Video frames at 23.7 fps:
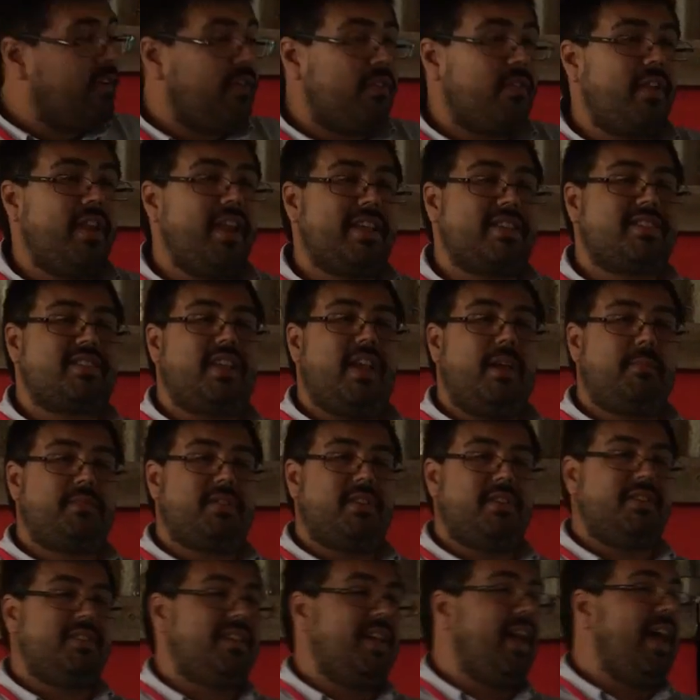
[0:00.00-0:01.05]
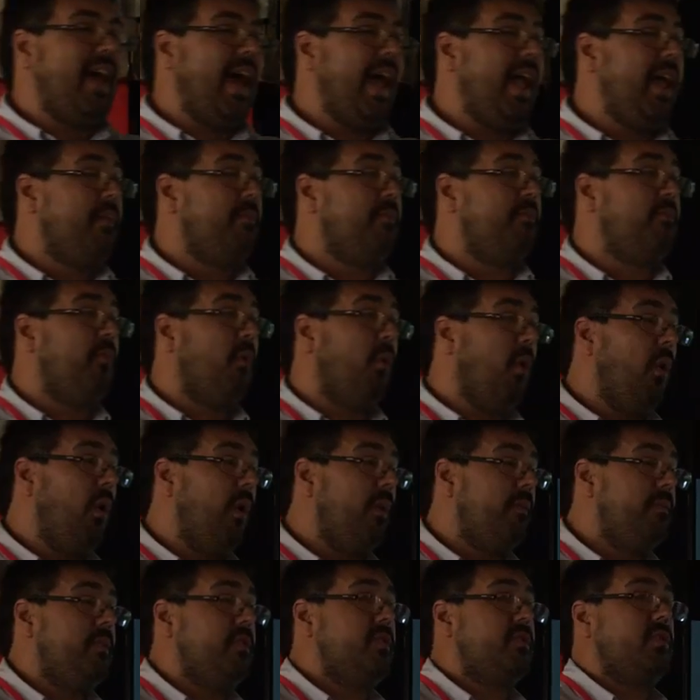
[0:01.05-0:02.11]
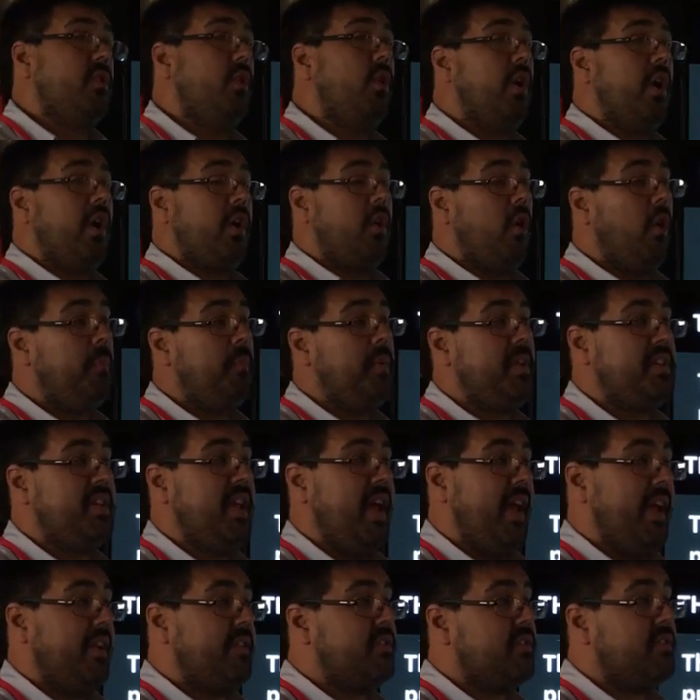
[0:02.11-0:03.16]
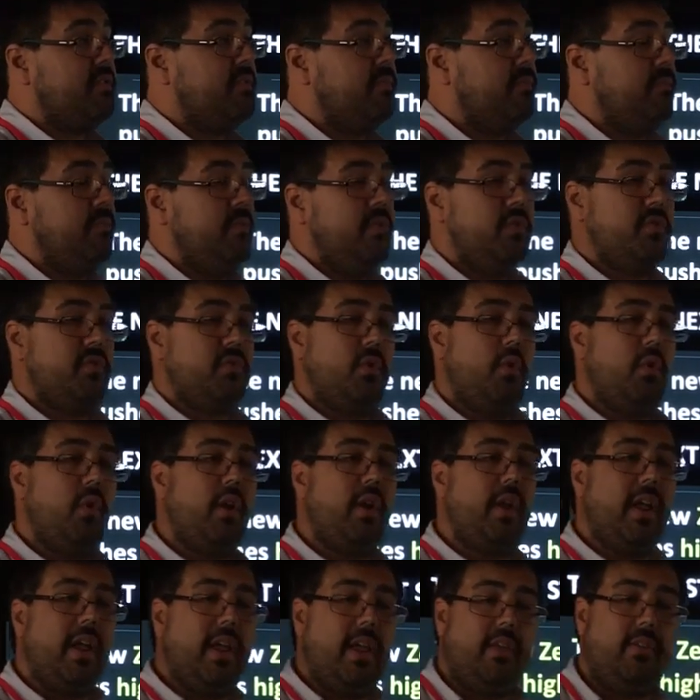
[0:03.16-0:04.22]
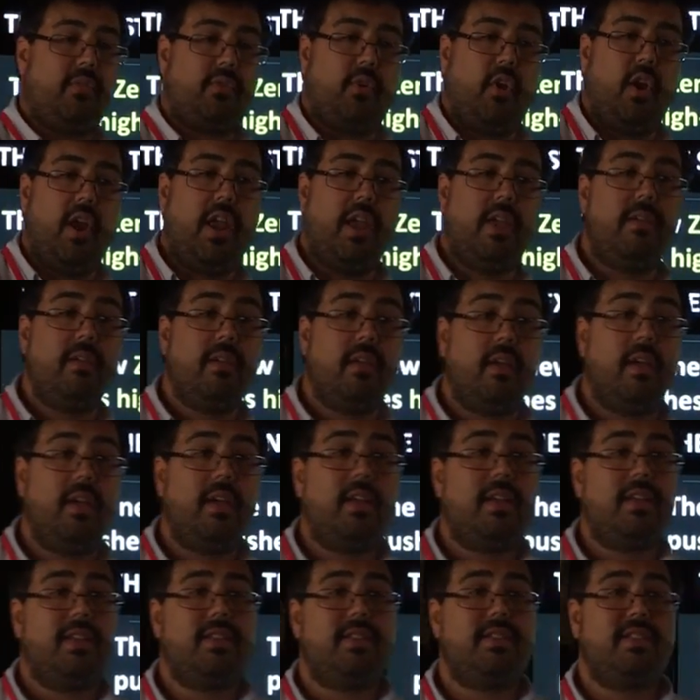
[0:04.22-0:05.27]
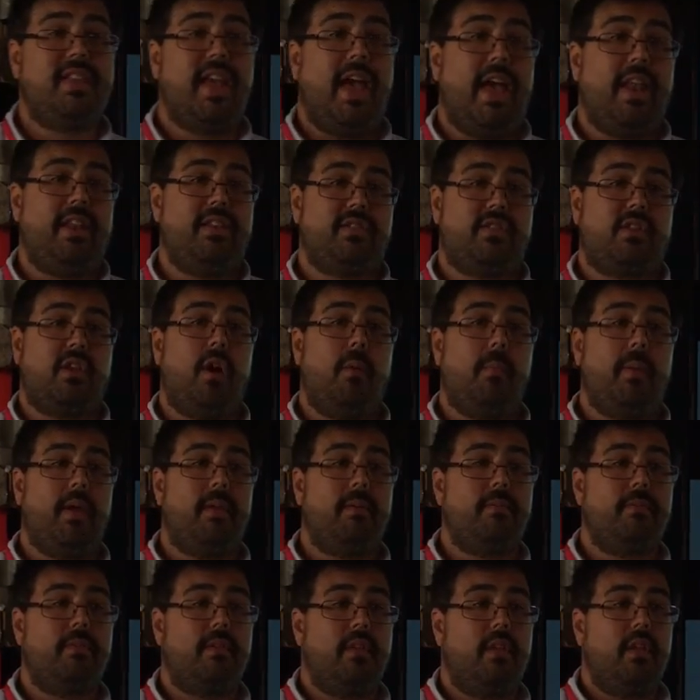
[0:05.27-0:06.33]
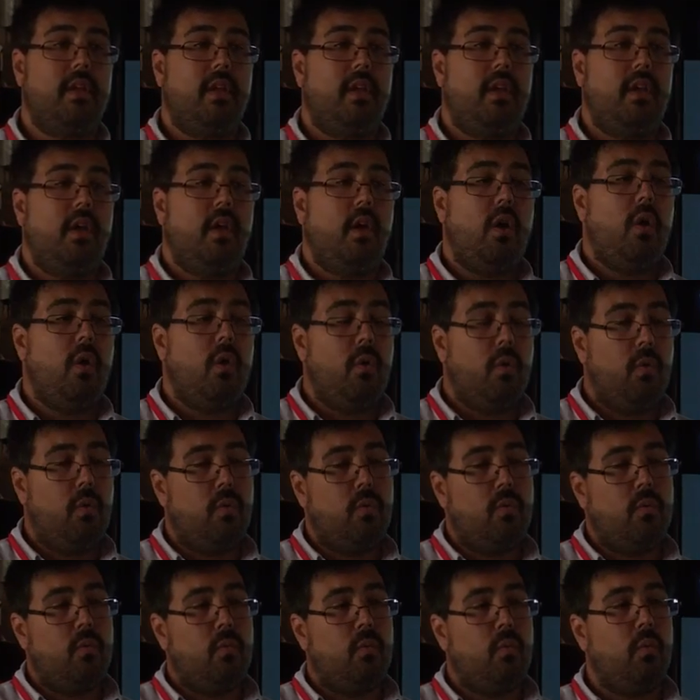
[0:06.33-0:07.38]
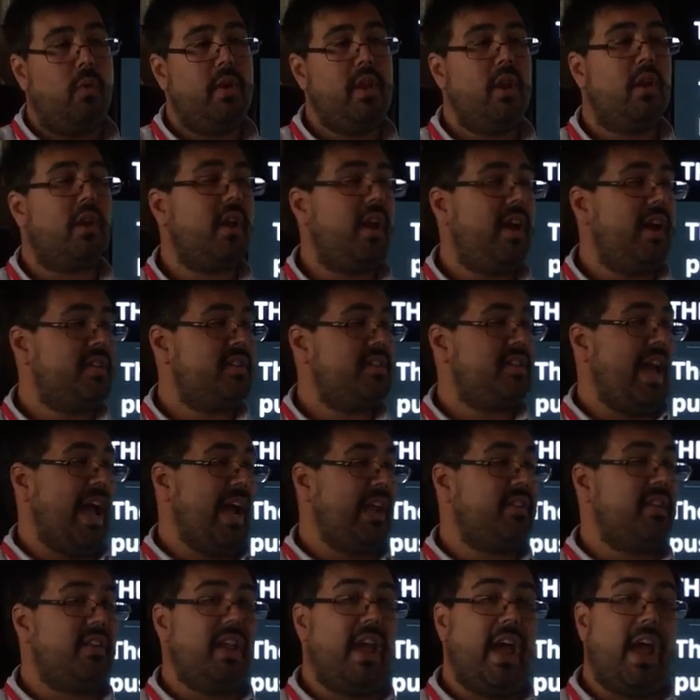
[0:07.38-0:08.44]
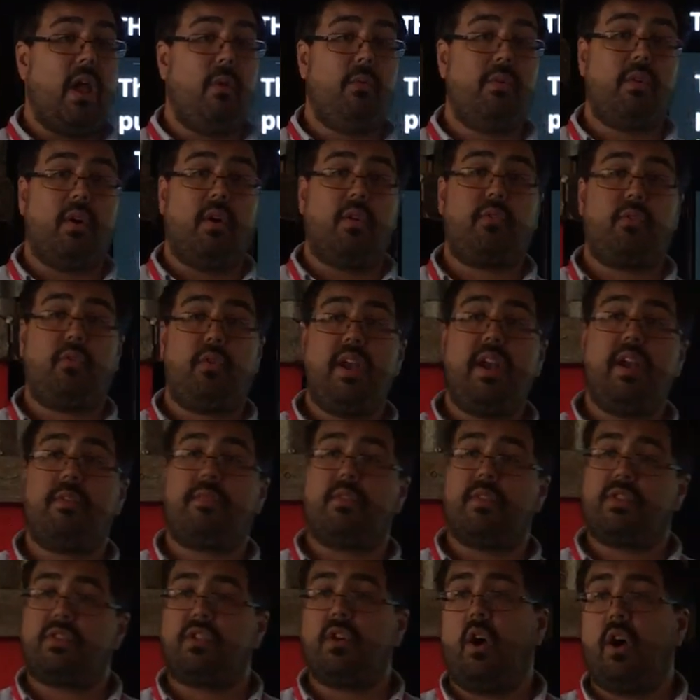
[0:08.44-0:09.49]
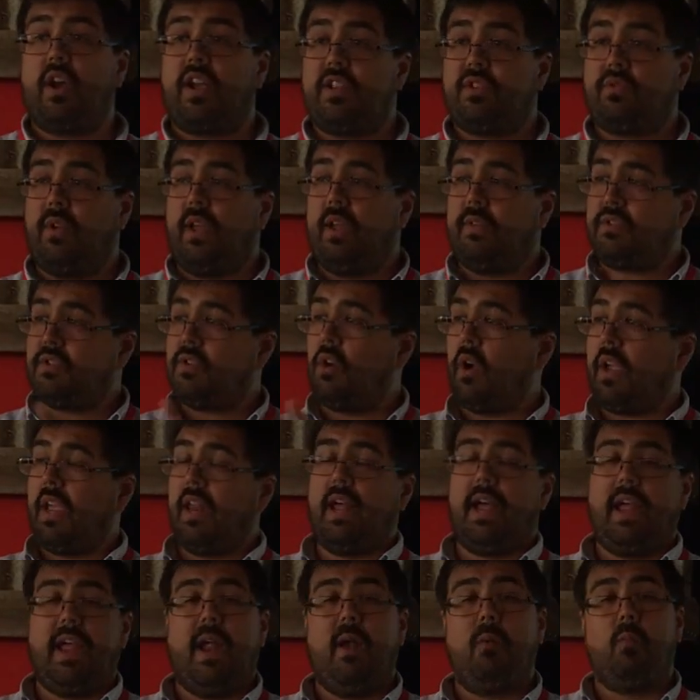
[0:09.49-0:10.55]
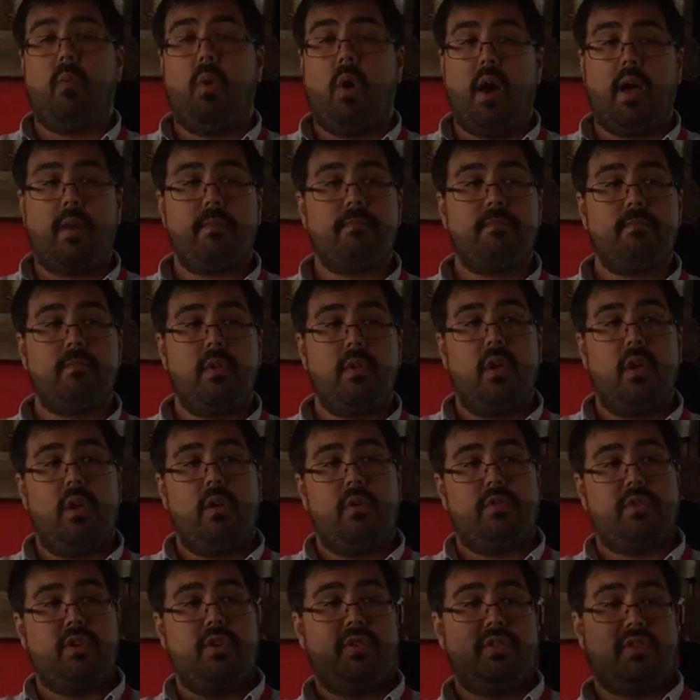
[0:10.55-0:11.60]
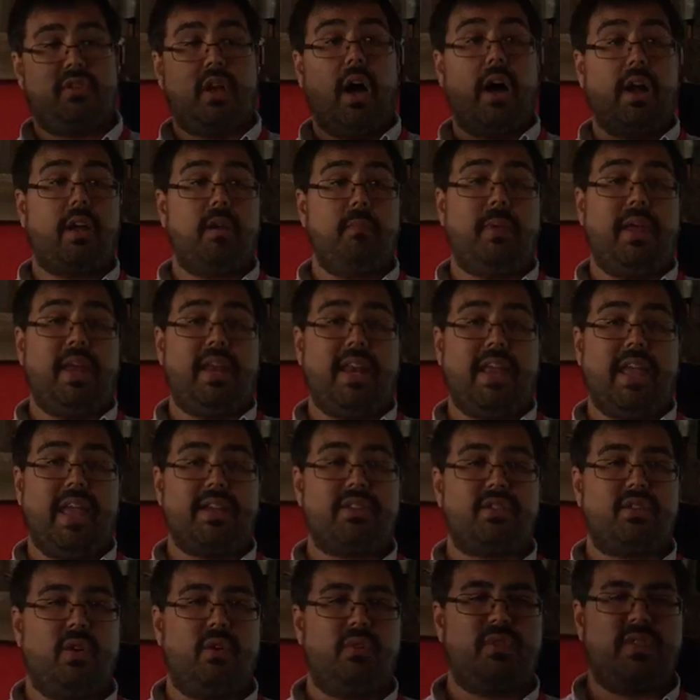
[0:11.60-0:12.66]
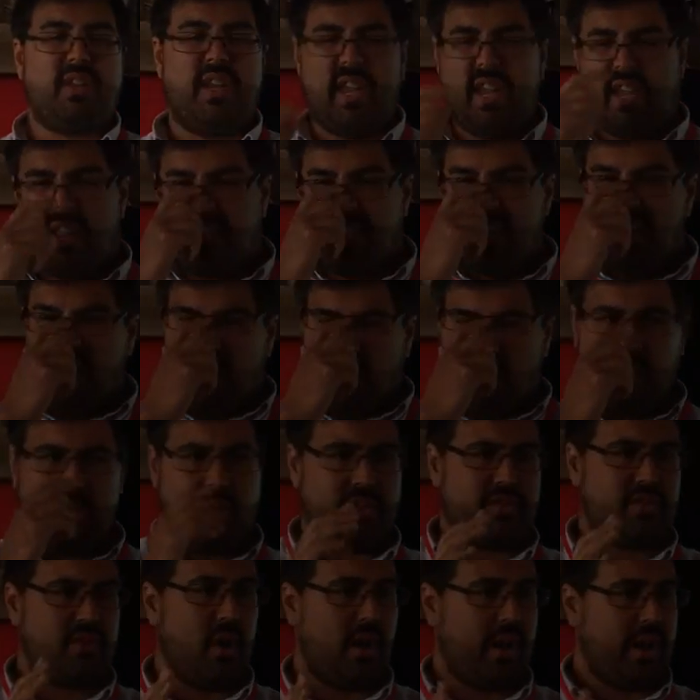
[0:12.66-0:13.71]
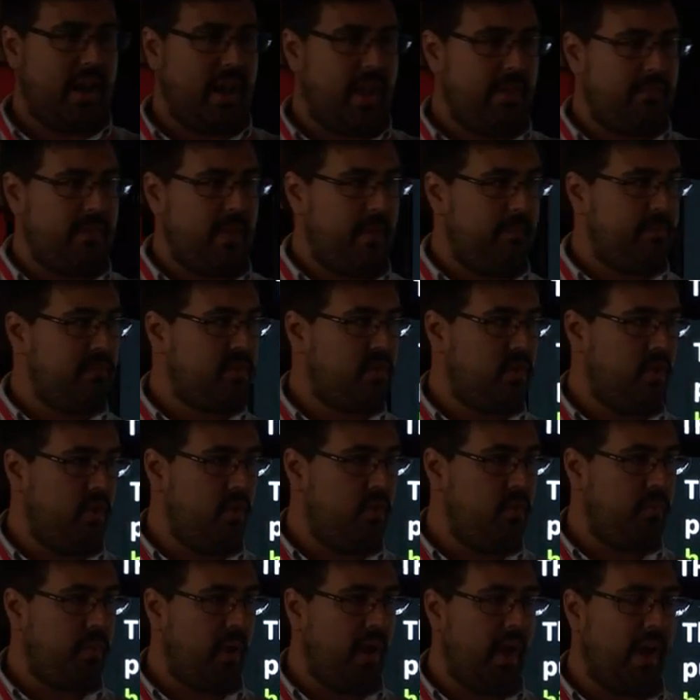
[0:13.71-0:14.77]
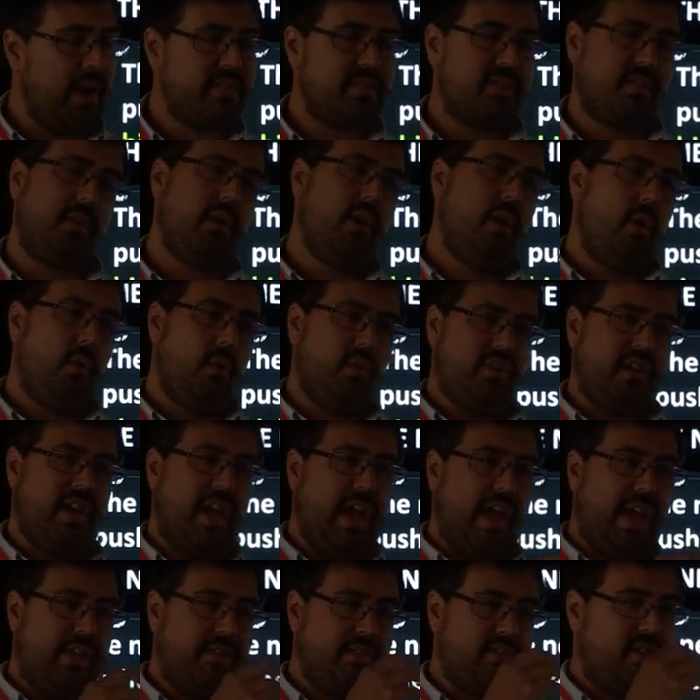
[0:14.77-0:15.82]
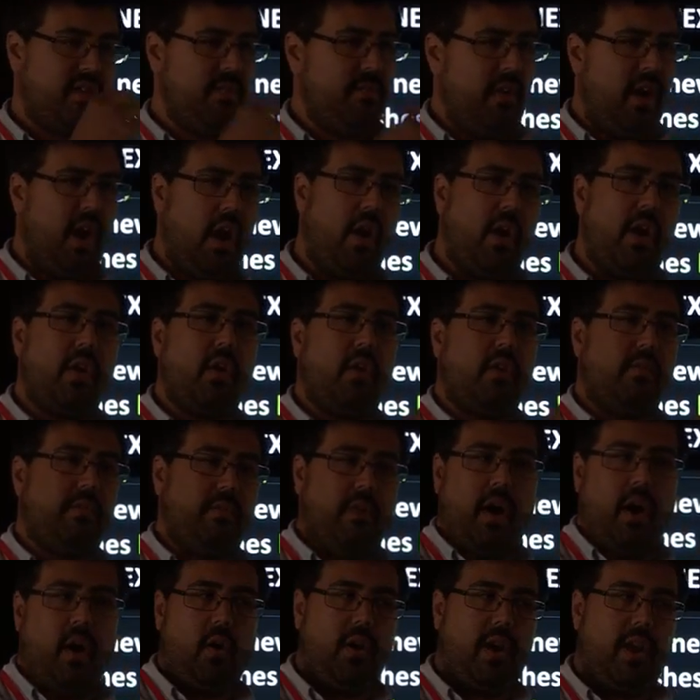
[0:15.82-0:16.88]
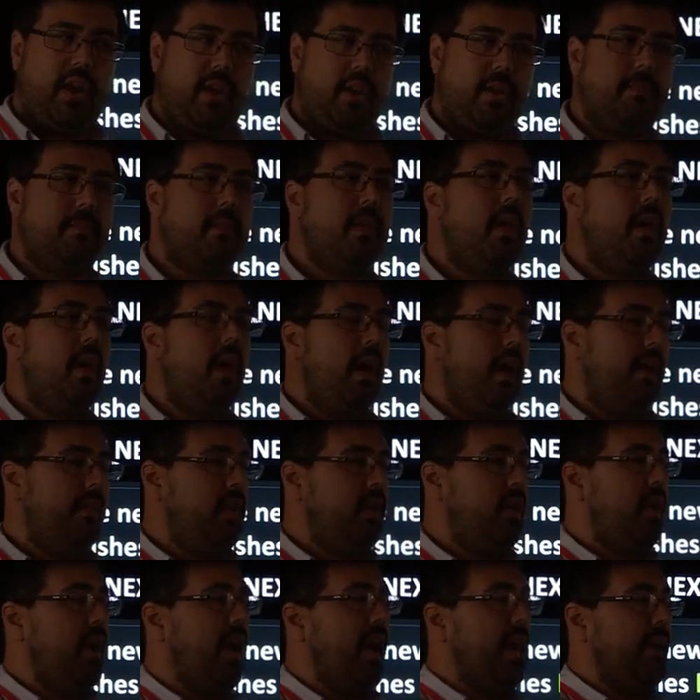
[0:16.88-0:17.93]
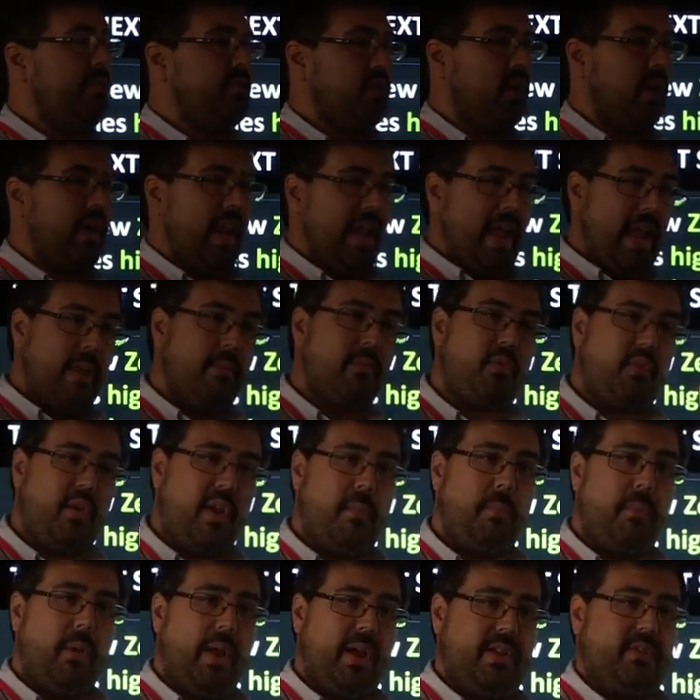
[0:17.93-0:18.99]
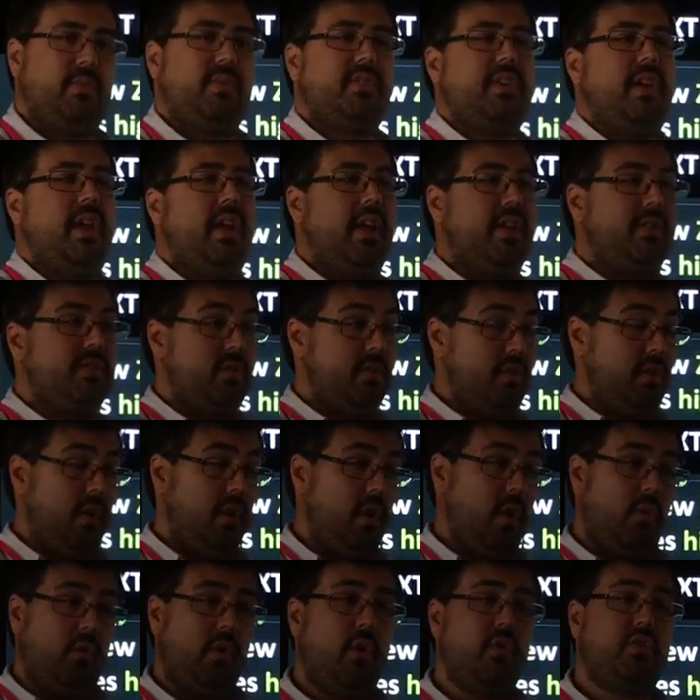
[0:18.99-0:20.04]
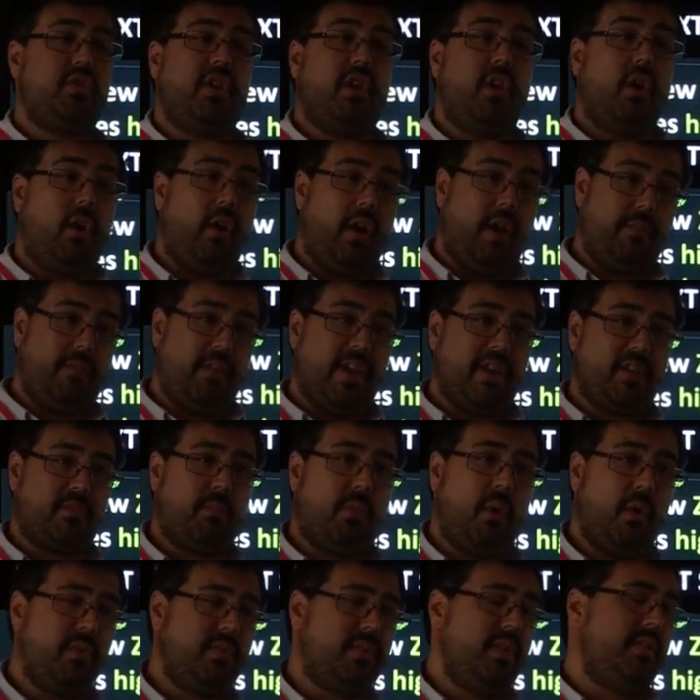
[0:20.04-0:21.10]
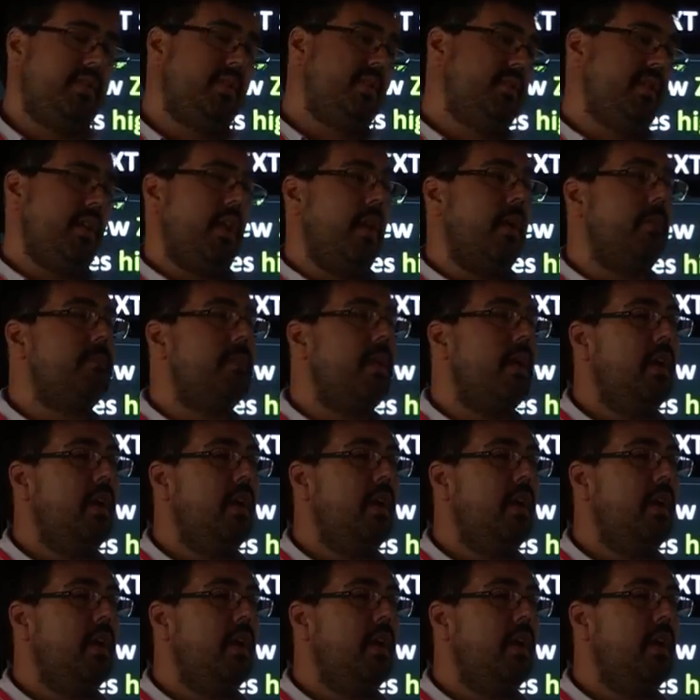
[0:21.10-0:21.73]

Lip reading: The next steps is AM4. You saw it at Computex, you saw it at E3, Zen is coming. When you look at our stack today, we've got three different sockets. We have socket AM1, which uses our Kabini SoC. We've got socket FM2 Plus, which has Kaveri, got Ivari in it. And then you have socket AM3 Plus, which has Orochi RFX processors in it.